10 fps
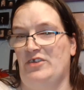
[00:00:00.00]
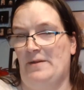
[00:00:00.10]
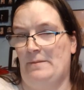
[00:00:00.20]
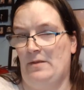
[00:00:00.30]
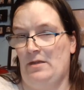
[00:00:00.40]

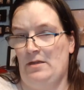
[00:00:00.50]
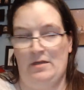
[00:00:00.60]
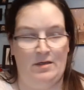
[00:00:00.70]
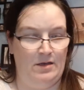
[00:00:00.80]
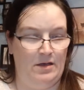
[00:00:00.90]
it.
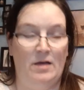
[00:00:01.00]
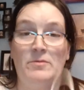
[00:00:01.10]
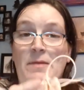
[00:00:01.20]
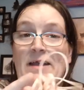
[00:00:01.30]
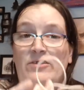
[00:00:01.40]
Um,
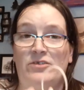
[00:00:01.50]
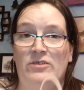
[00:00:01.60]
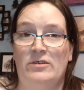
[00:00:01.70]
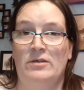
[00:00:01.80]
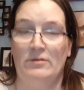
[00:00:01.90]
the back's,
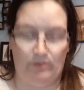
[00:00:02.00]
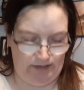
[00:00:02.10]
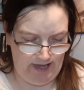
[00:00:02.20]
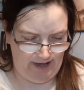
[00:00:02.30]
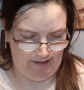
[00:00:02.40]

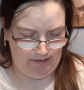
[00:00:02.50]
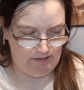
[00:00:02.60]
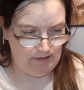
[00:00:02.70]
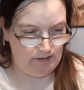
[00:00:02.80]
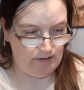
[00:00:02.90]
yeah,
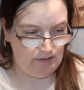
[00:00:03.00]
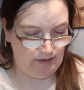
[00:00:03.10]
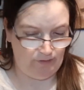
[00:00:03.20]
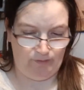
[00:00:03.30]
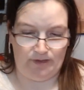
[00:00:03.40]
I
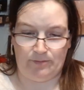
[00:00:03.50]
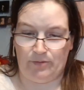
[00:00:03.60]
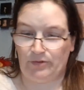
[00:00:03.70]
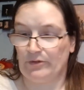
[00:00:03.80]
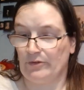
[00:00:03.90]
just feel like a
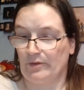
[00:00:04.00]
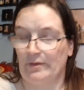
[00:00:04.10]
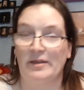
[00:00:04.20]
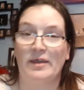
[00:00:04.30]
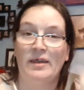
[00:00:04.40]
porcelain or
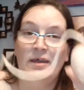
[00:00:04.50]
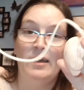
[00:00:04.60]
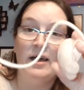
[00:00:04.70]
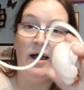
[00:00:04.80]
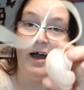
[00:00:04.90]
something.
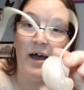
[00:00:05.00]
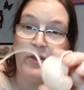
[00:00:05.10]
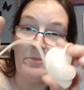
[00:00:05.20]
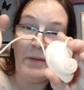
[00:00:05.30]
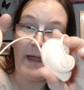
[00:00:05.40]
Uh,
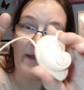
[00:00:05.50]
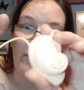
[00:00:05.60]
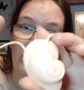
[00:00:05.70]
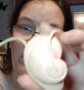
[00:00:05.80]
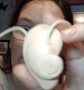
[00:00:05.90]
the
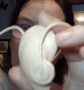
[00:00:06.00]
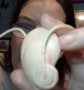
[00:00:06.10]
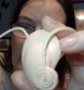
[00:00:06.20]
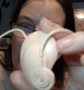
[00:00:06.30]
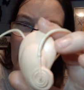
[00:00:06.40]
backs have
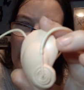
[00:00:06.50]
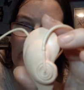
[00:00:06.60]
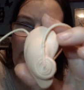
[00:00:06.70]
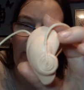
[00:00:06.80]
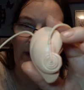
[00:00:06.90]
got like a
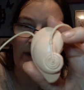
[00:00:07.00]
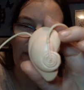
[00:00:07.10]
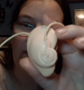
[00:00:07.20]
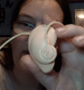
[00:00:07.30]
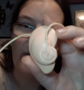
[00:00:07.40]
spirally
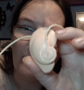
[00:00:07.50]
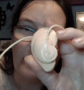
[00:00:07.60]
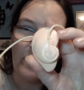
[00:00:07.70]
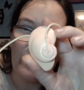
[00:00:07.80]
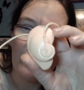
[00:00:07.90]
design on them,
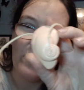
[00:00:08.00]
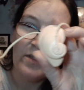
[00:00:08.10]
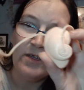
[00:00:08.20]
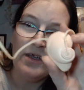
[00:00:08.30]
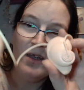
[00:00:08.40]
which
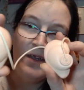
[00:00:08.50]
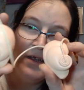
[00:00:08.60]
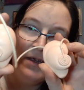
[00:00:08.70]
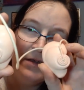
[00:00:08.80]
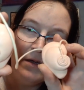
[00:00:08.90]

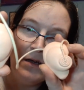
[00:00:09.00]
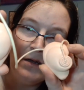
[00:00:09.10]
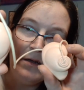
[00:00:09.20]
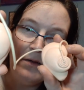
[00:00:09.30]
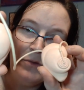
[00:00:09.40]

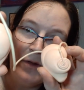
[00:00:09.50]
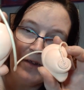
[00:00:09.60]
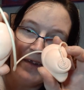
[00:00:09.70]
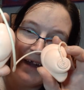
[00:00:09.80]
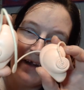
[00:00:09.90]
uh, not
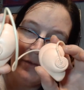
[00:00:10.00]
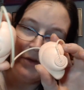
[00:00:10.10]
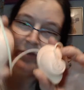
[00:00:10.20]
exactly what you